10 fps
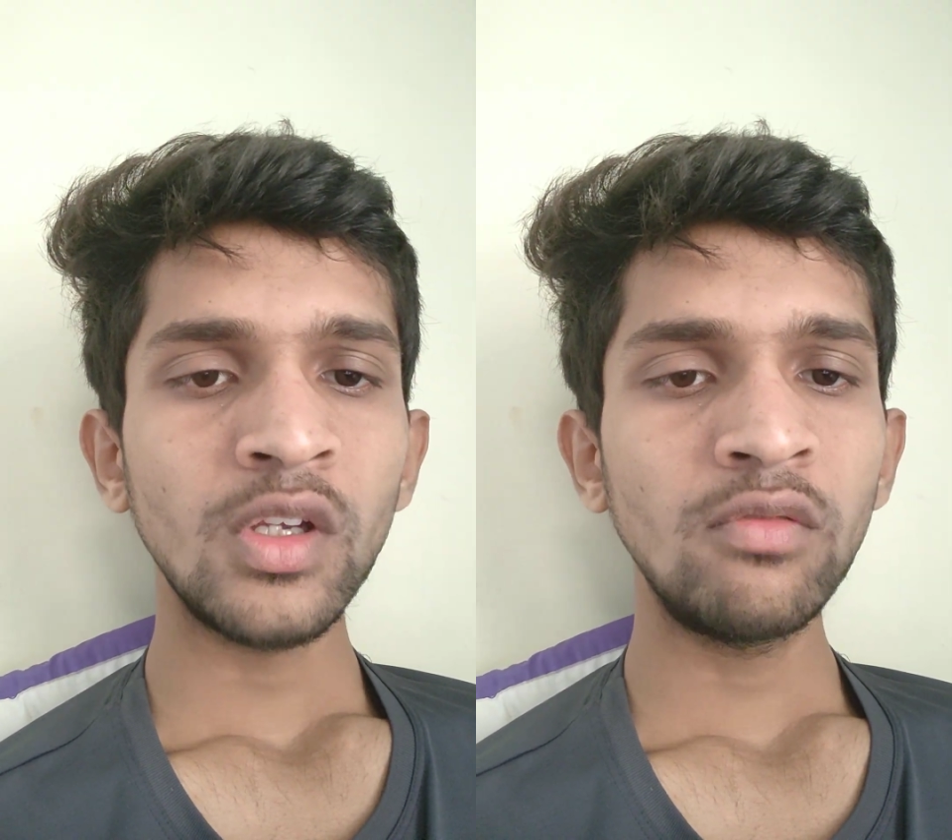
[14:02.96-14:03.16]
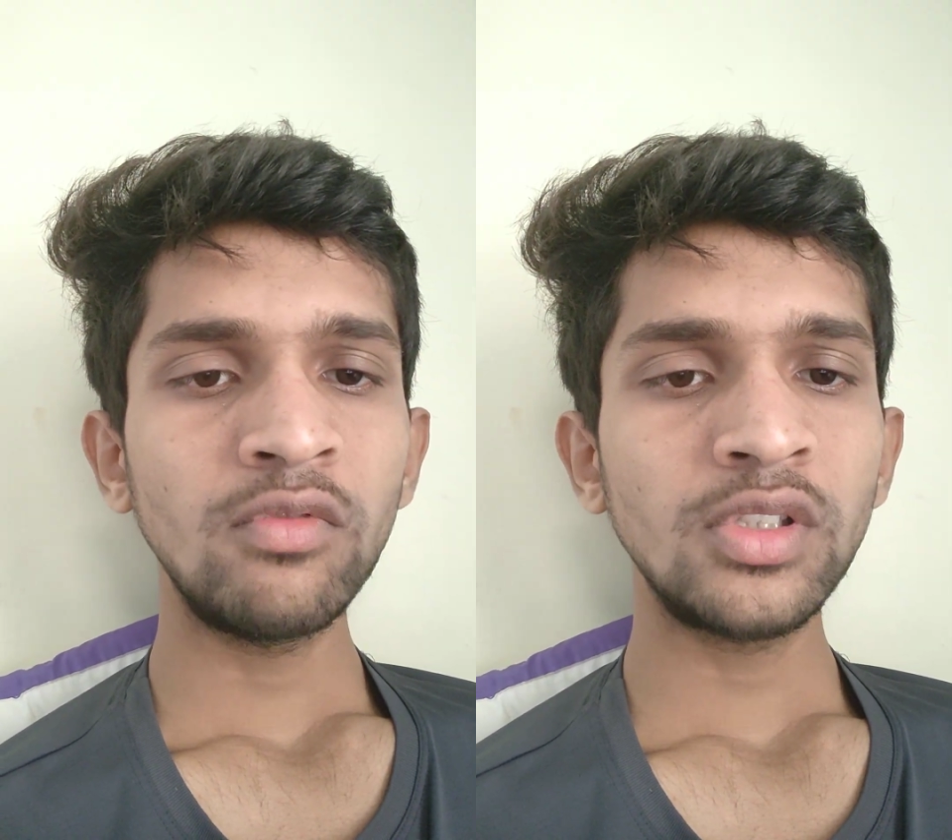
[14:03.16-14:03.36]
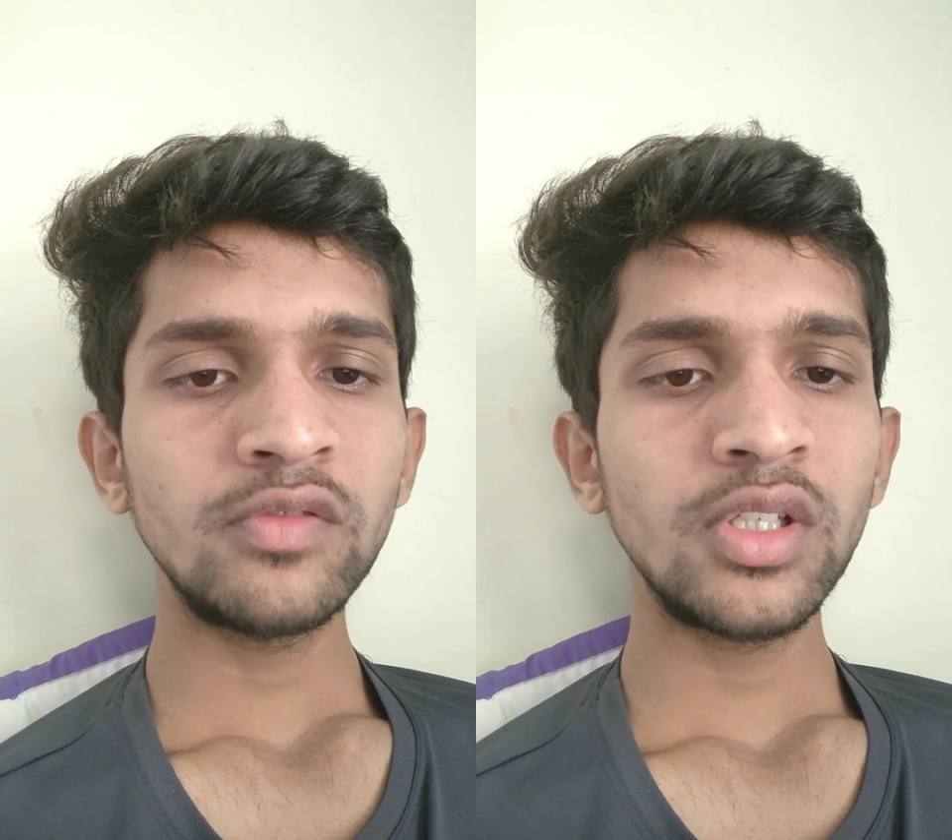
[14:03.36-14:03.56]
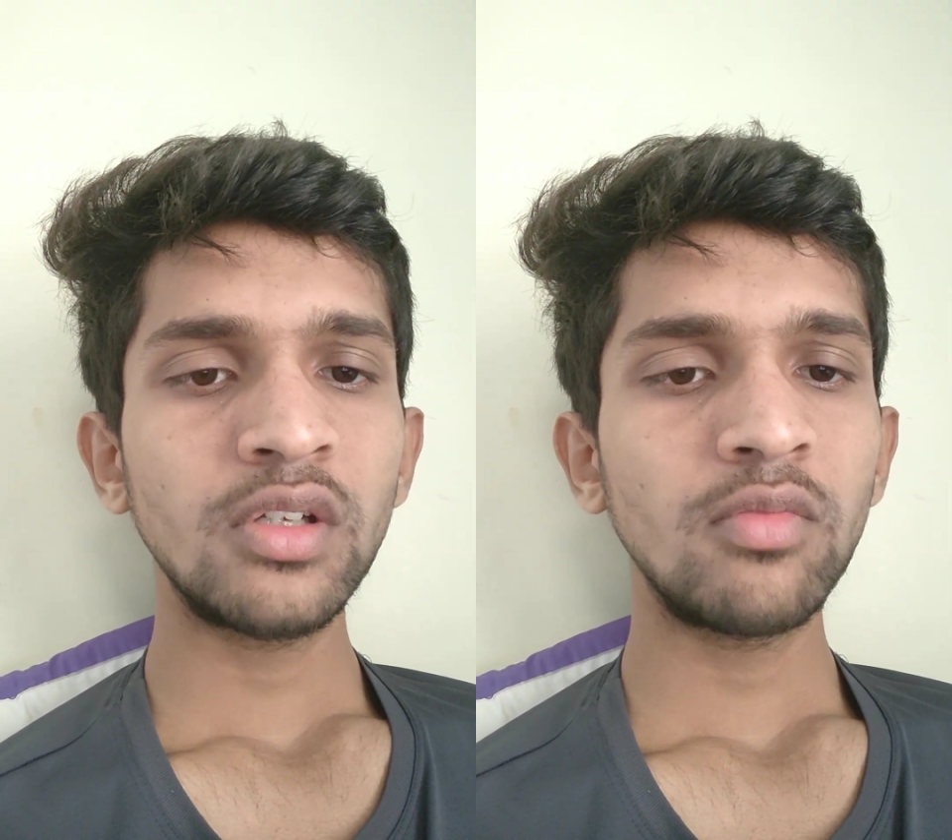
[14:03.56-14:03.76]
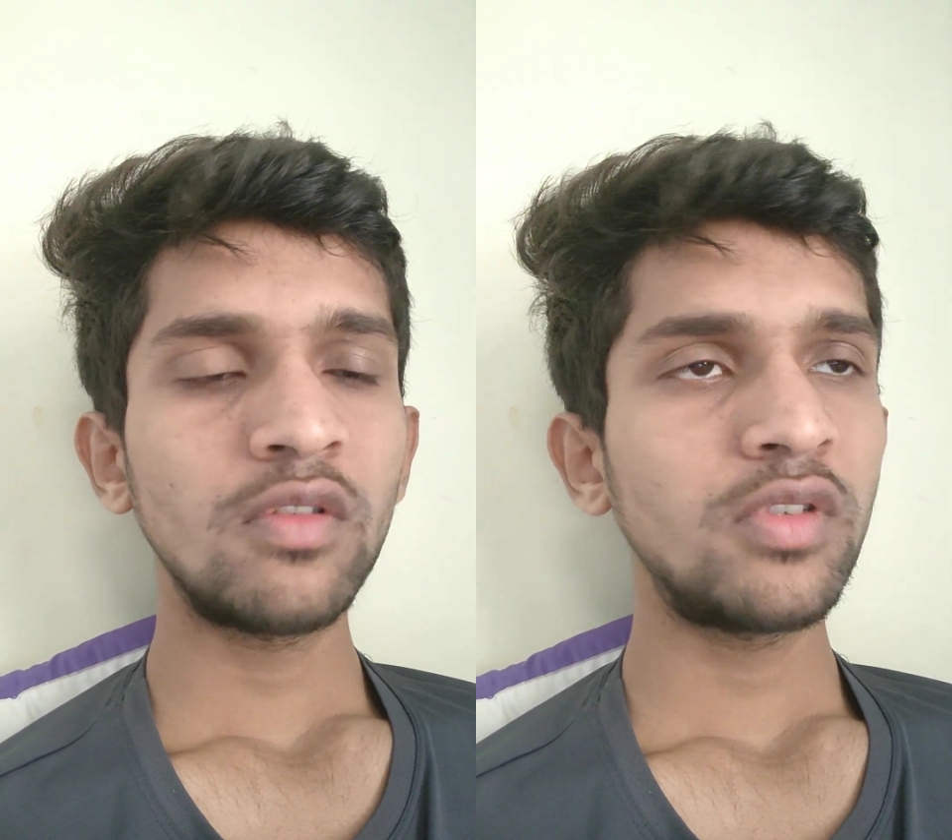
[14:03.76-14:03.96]
In which
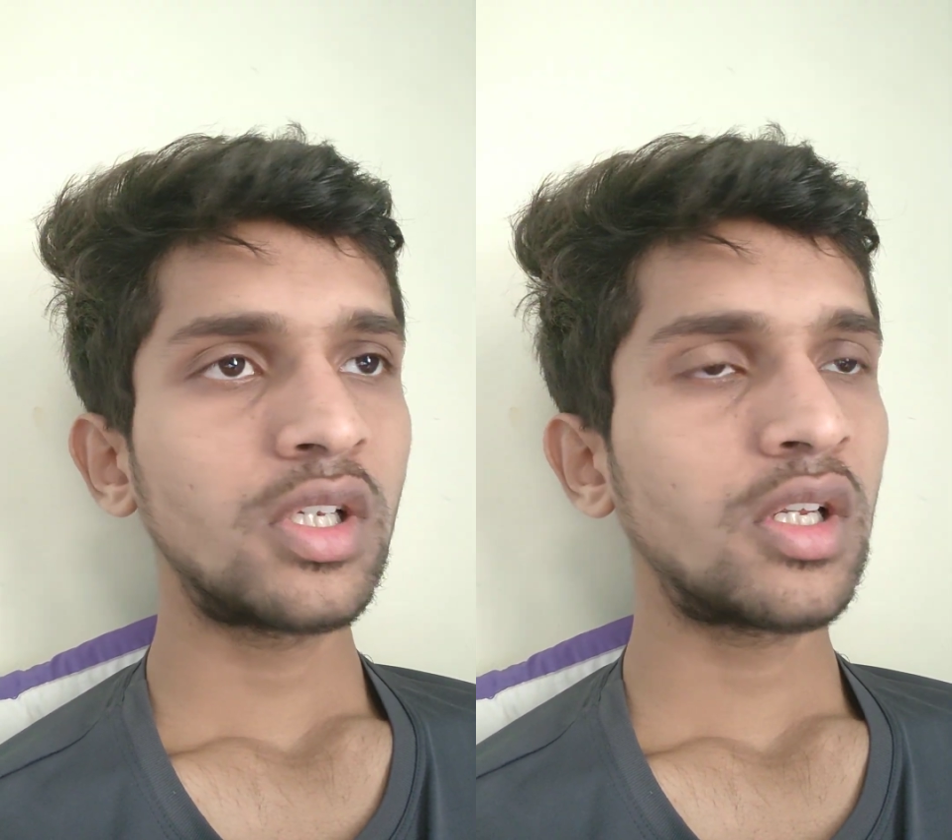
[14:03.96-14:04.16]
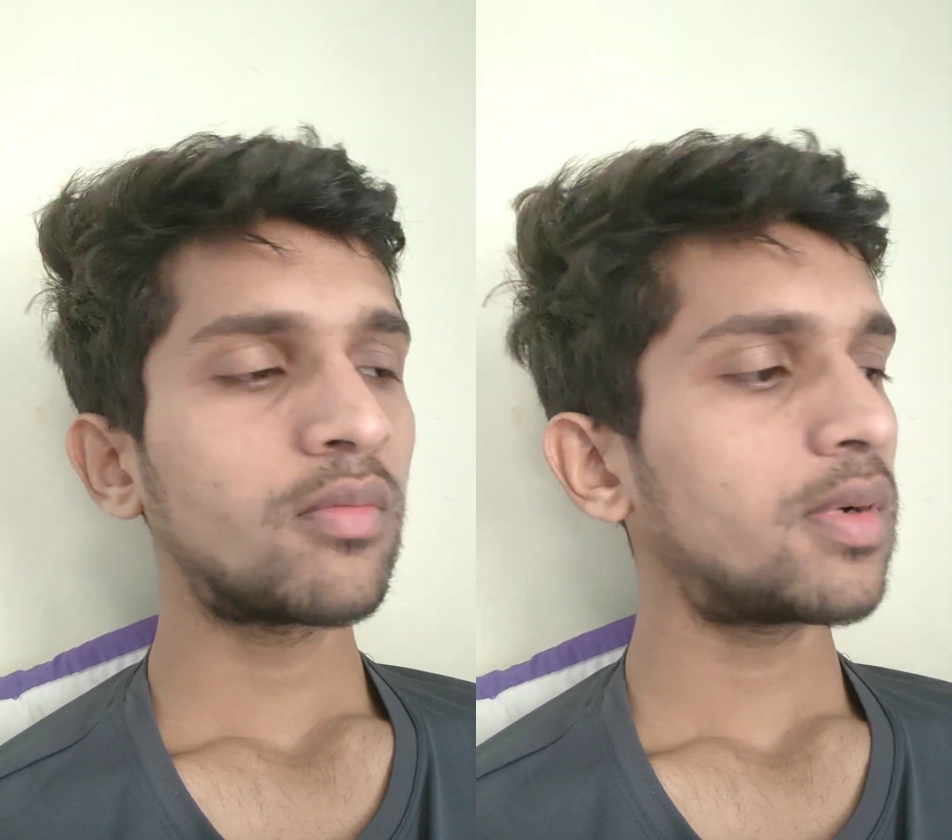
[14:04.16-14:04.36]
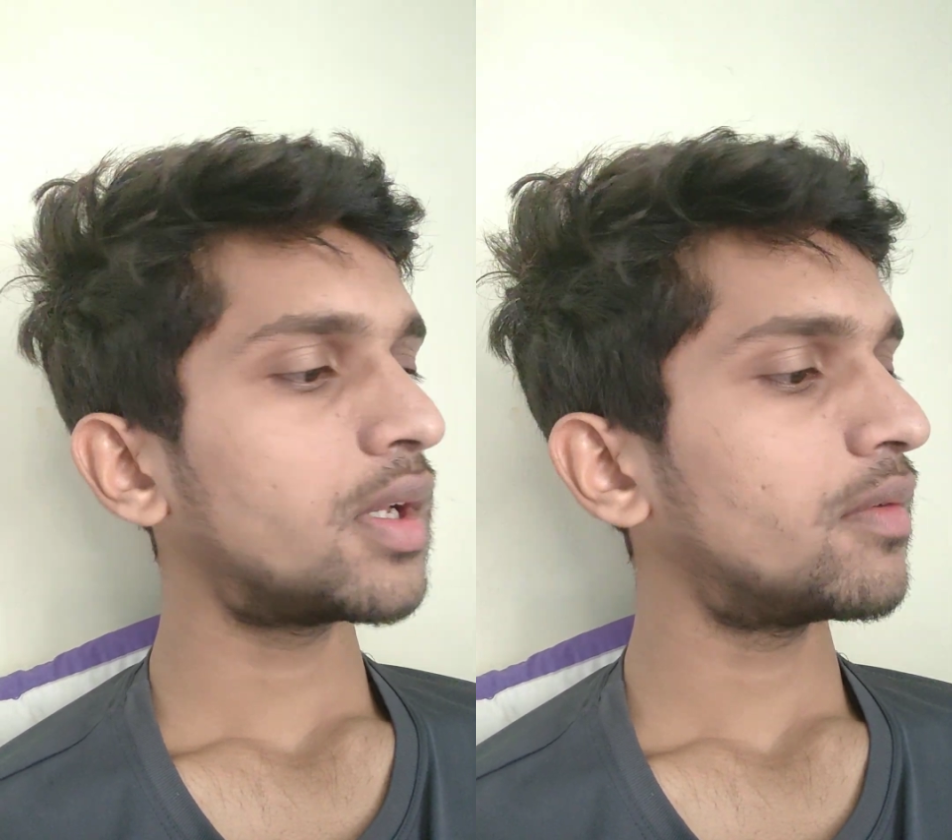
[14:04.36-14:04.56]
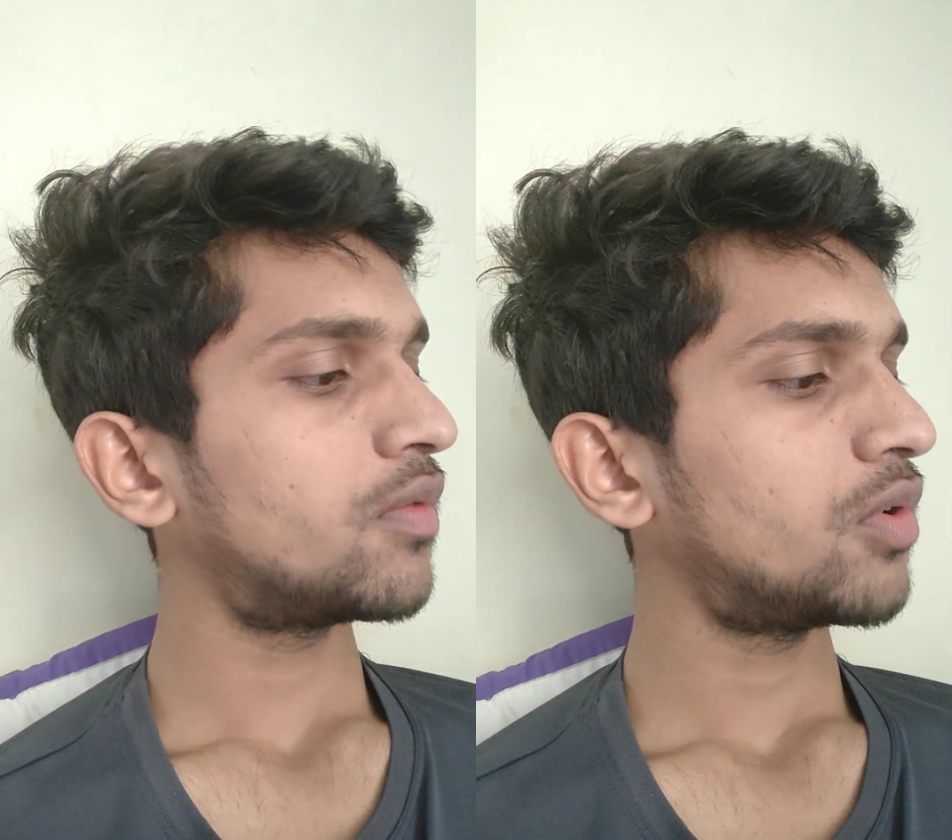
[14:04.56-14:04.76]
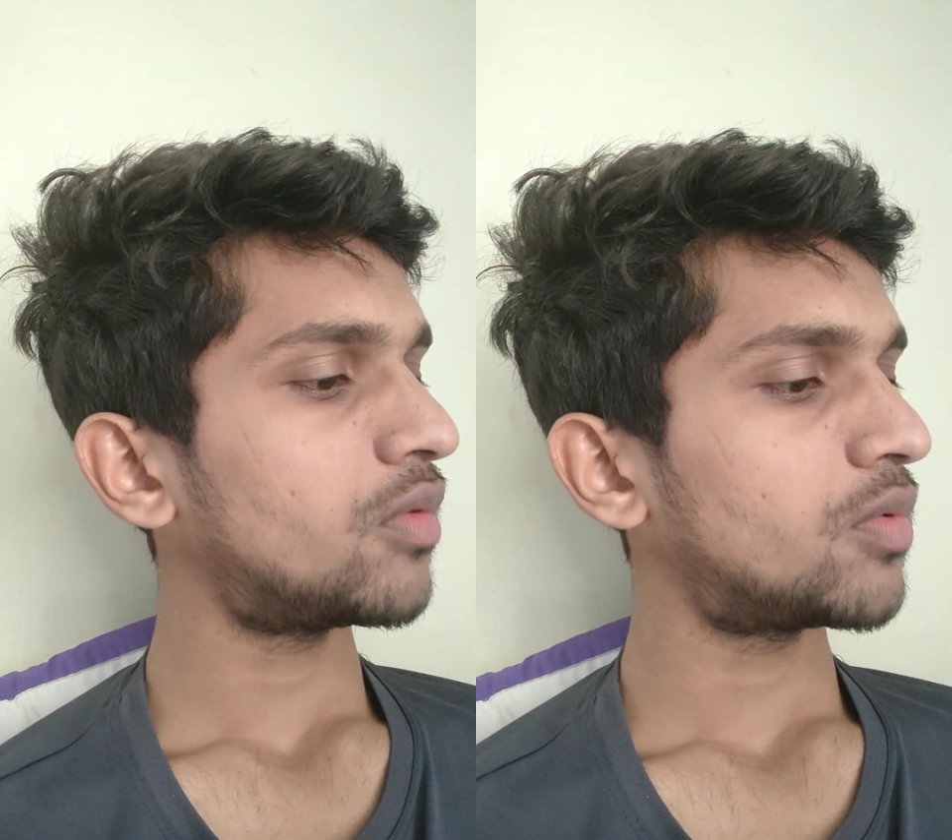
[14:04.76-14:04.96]
variable we can apply
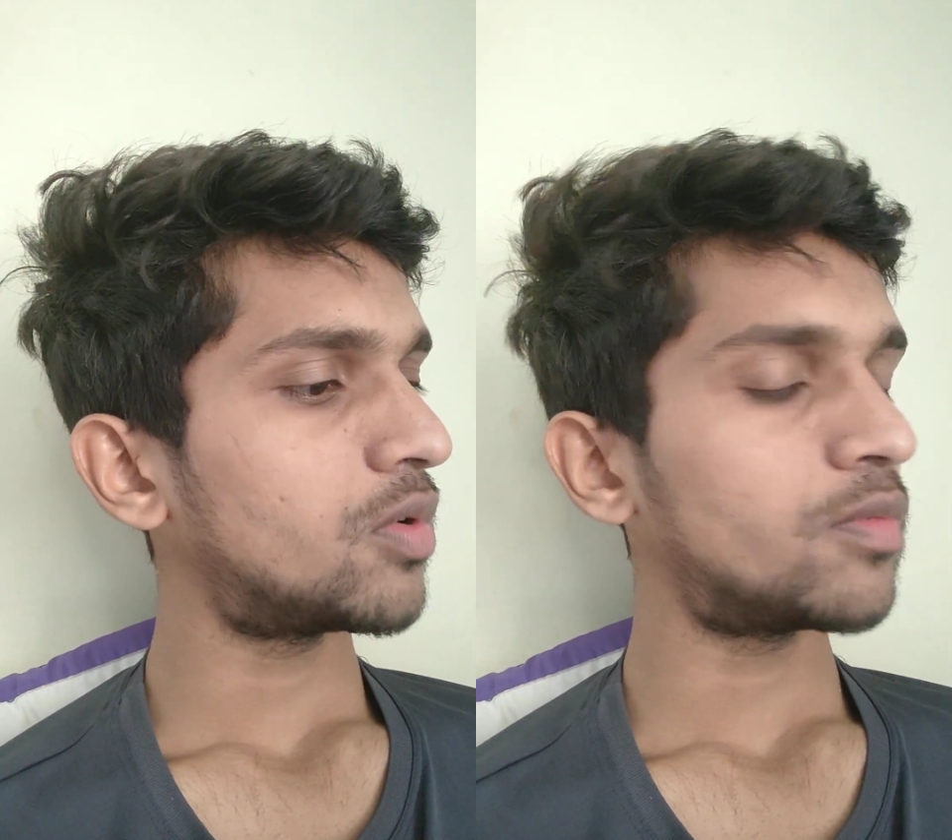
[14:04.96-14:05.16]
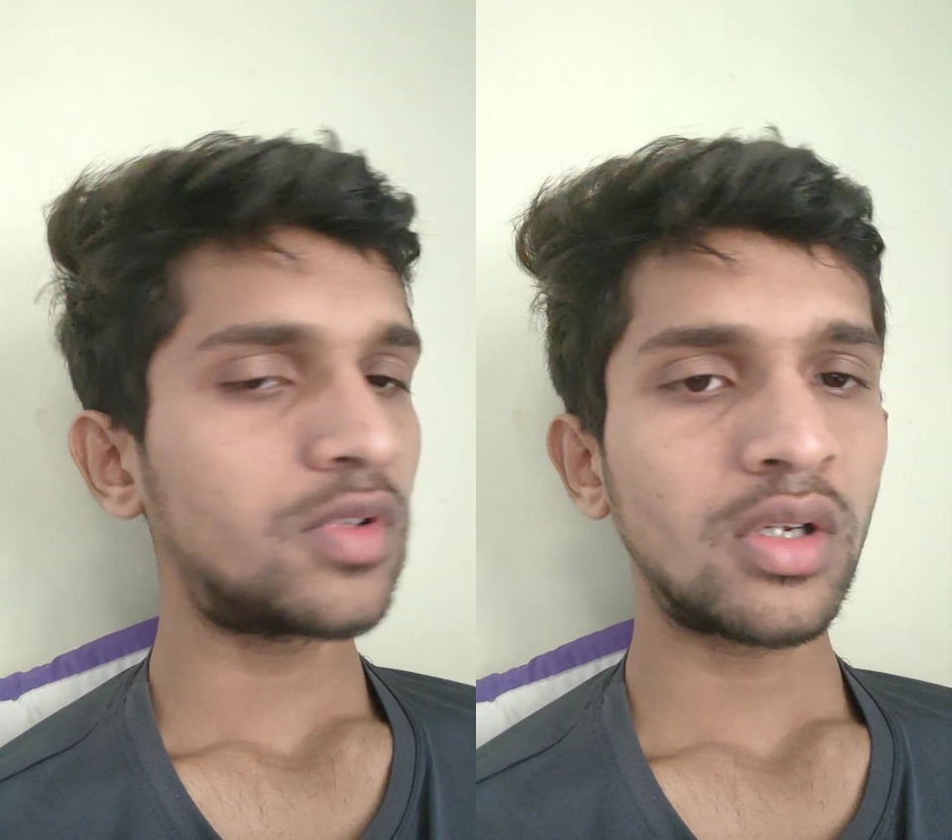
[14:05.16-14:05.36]
for of loop?